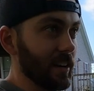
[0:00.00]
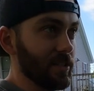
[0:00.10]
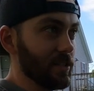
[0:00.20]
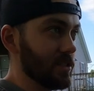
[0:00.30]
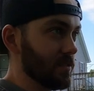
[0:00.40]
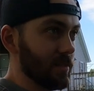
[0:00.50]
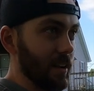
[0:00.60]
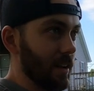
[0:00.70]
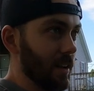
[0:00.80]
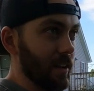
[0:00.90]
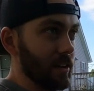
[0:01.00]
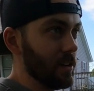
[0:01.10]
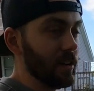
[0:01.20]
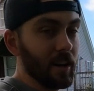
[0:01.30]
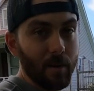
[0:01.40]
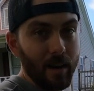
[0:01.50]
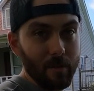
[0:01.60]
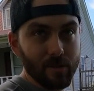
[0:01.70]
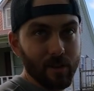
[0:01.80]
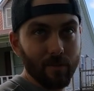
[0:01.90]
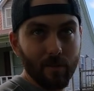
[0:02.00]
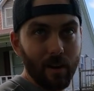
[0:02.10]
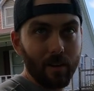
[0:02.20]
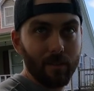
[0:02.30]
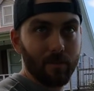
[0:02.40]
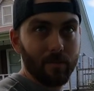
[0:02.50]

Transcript: and just, you can get them on Amazon for like,